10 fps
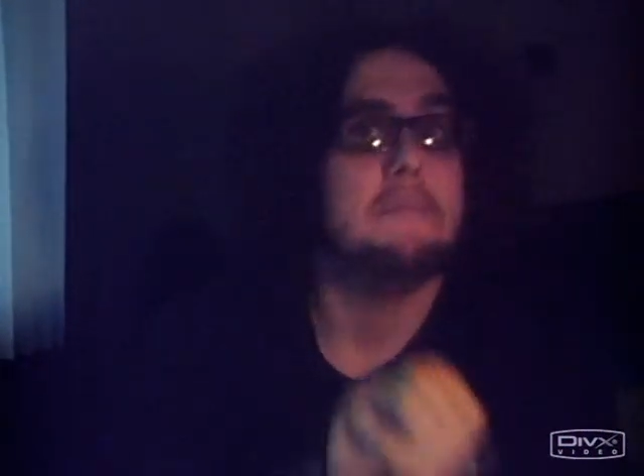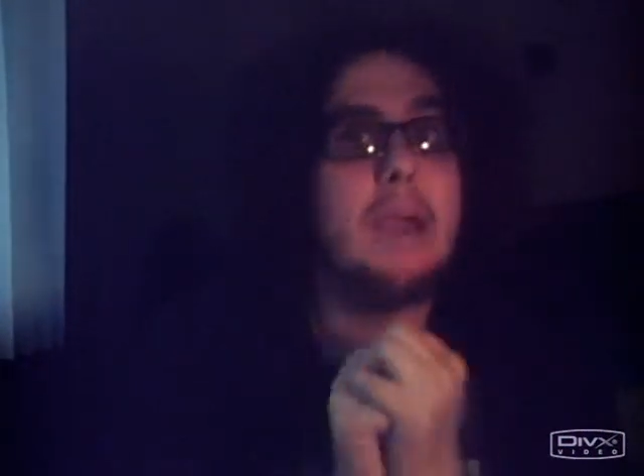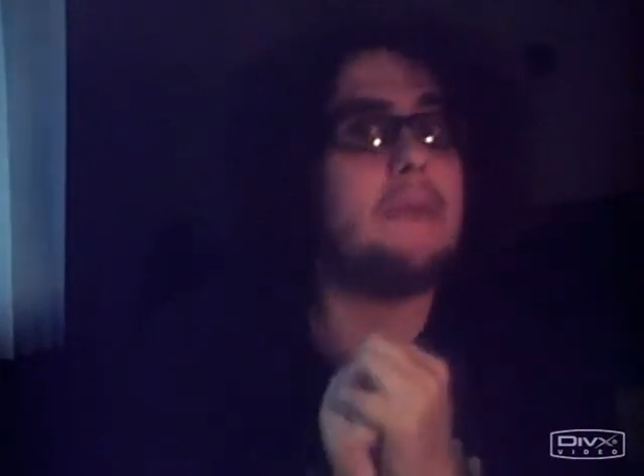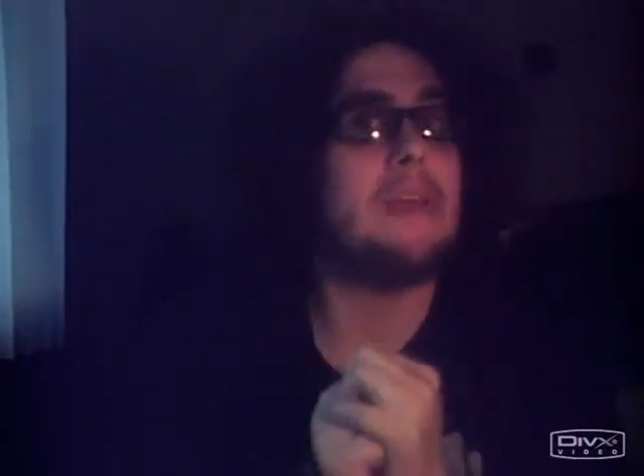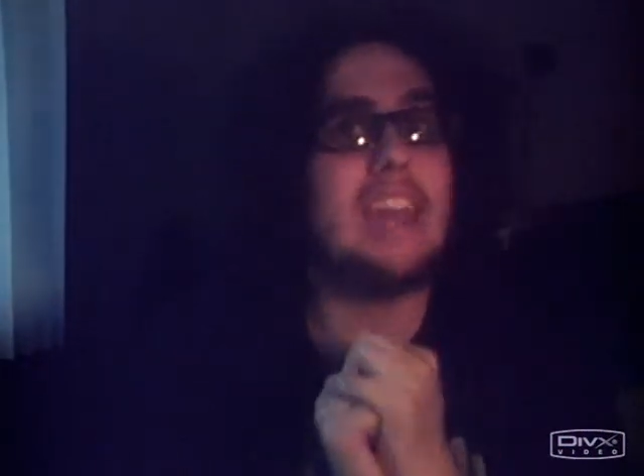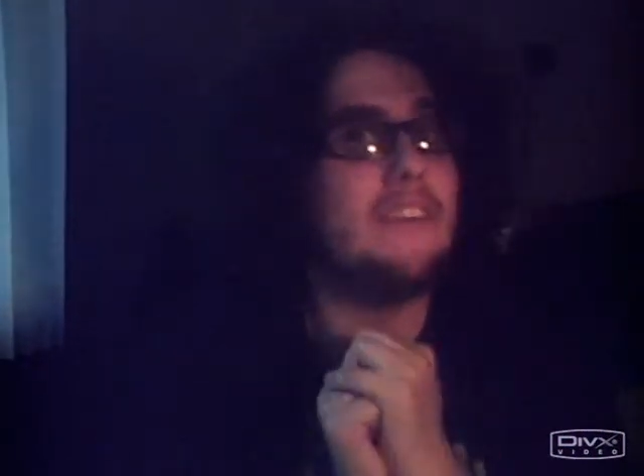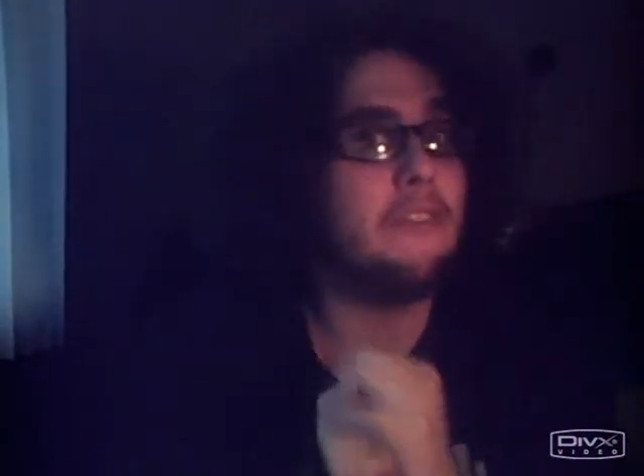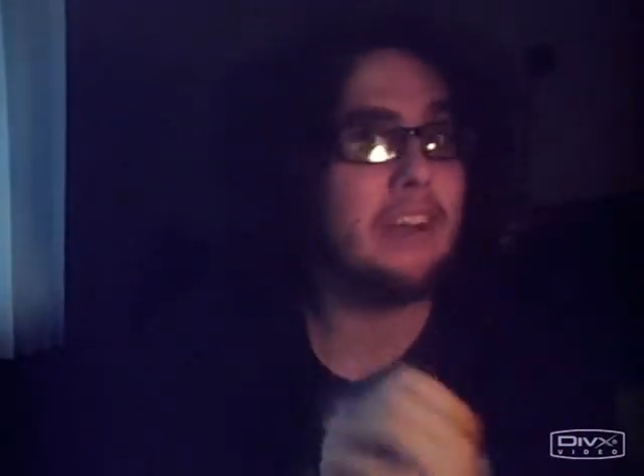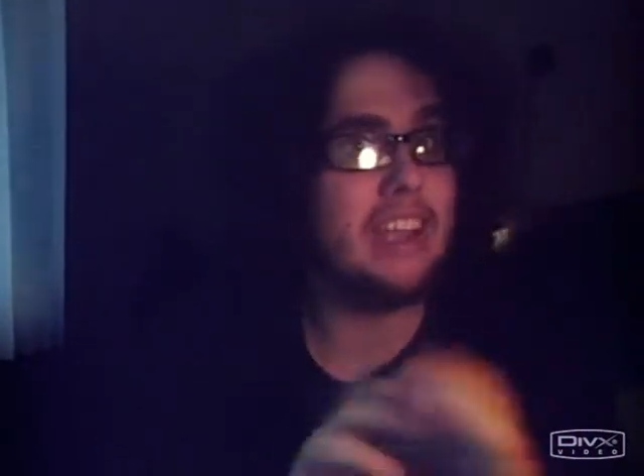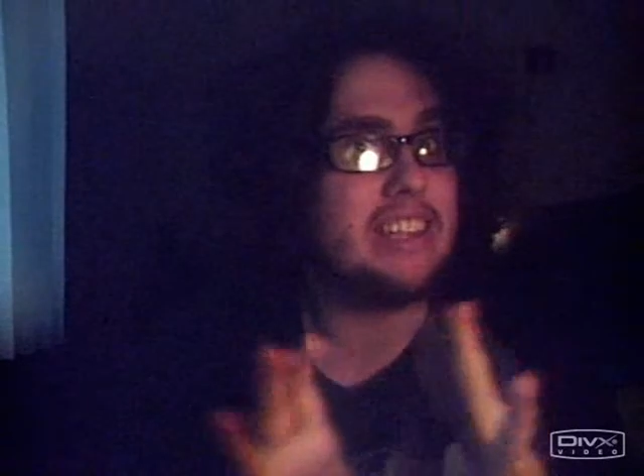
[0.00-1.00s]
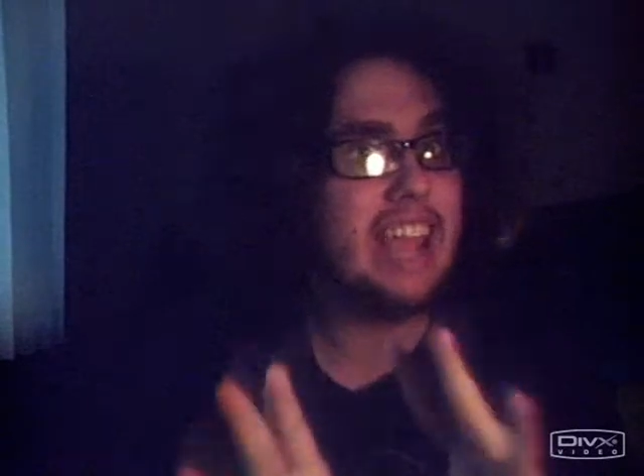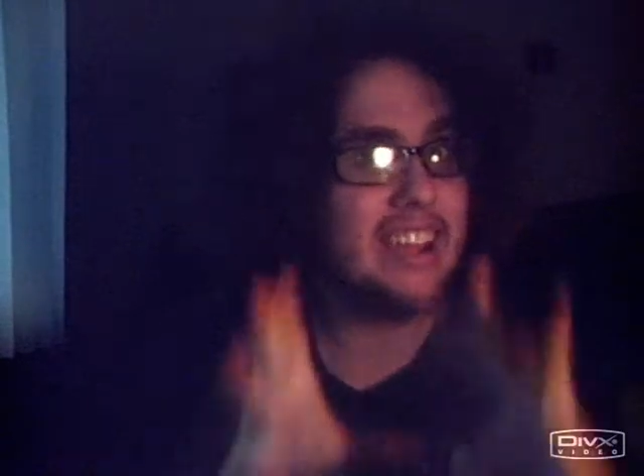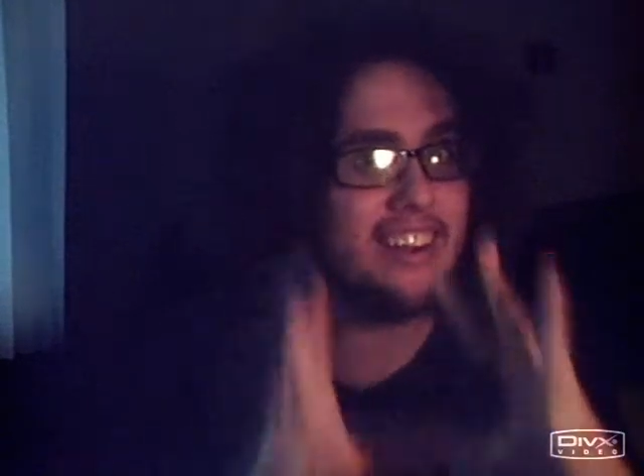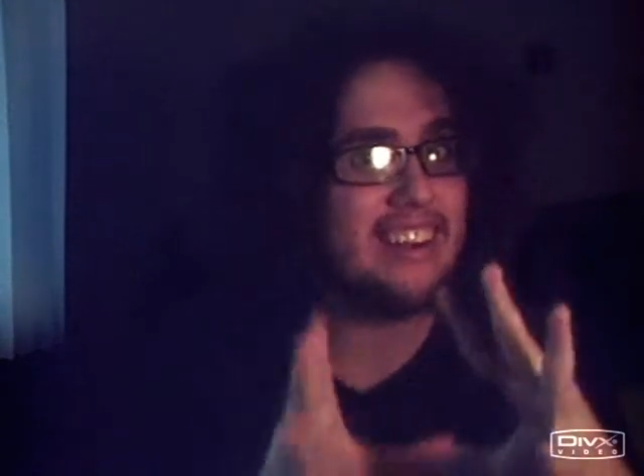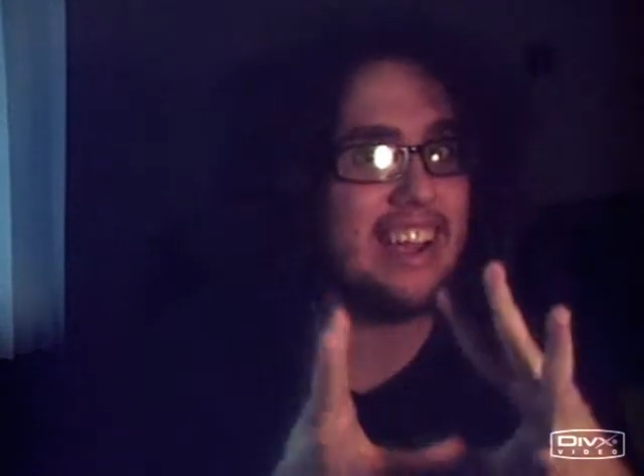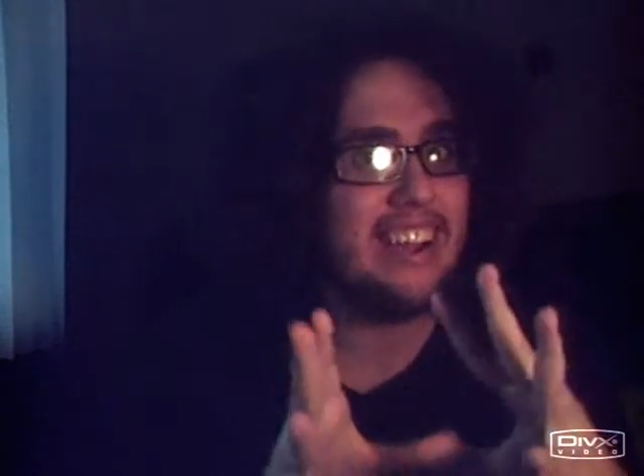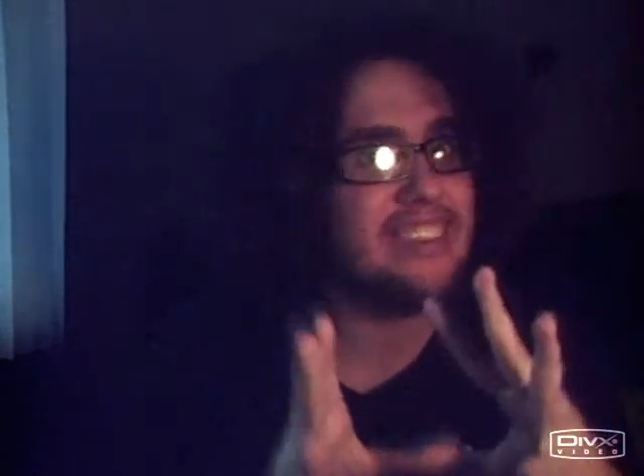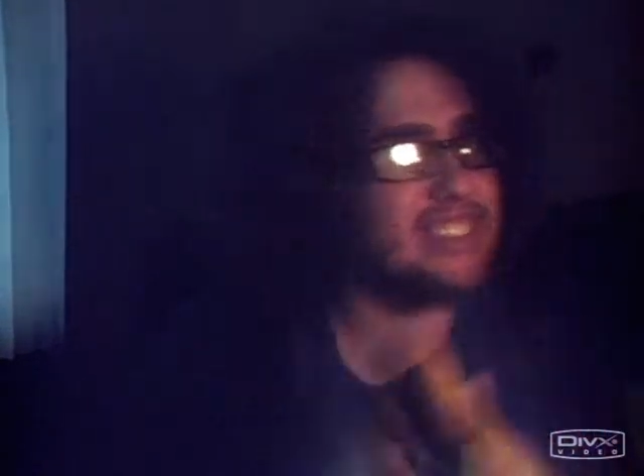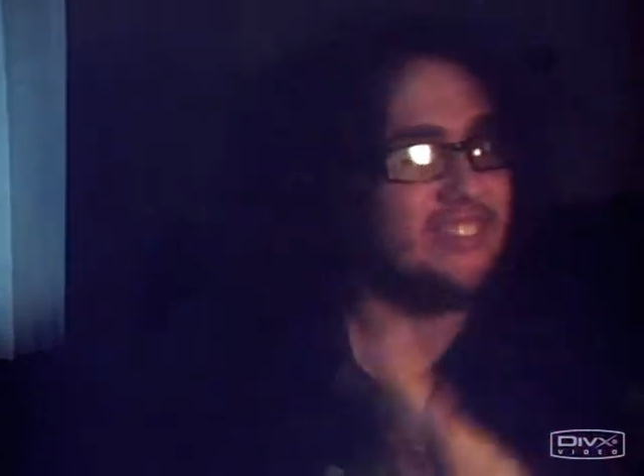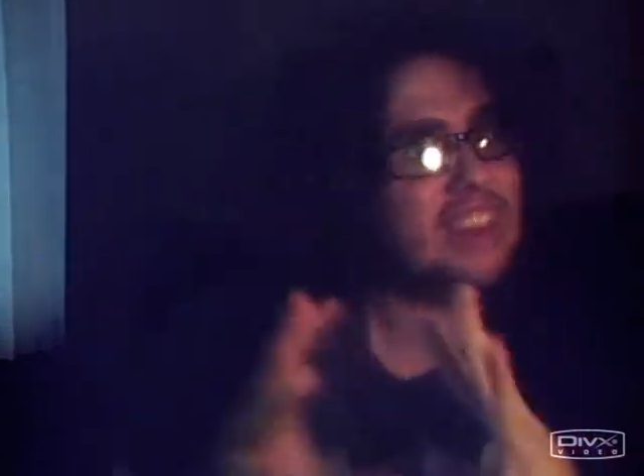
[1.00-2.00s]
Maybe if we take our
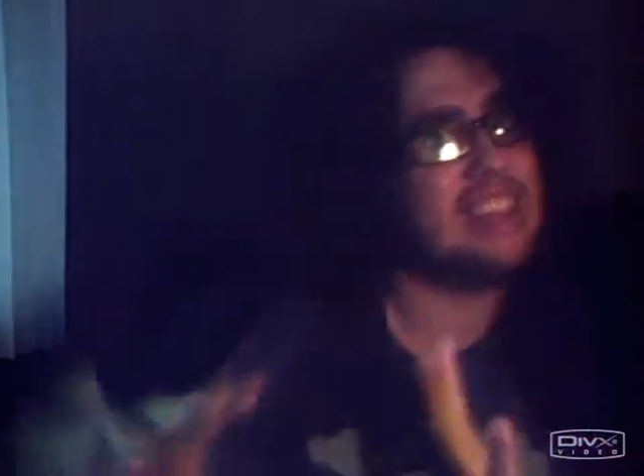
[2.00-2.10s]
characters and